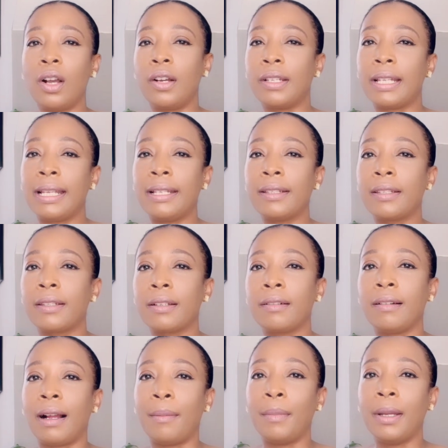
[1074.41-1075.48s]
on
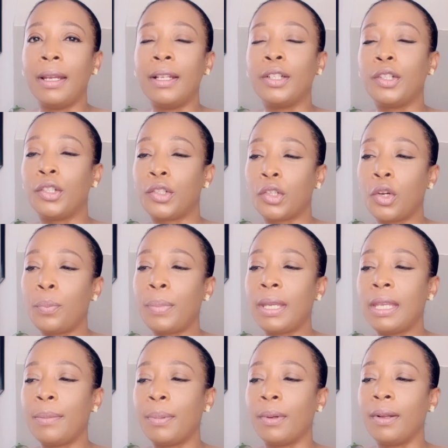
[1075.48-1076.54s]
Instagram to show
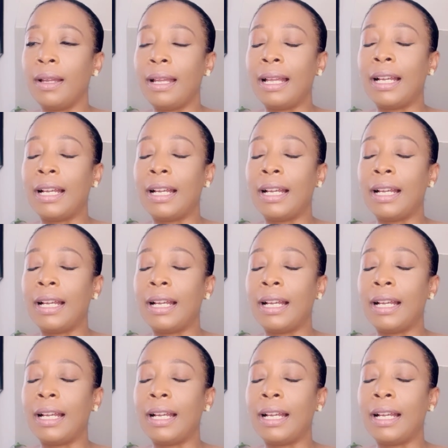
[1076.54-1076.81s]
people.